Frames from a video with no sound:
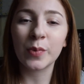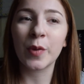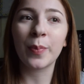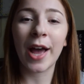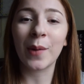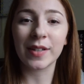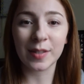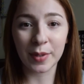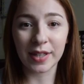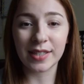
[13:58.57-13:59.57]
with BioWare's
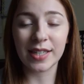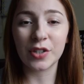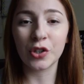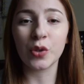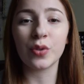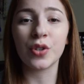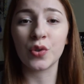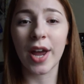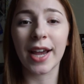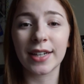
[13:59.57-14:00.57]
ability to use the
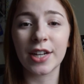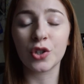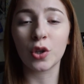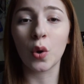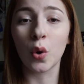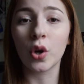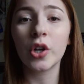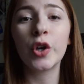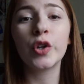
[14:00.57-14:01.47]
Dragon Age lore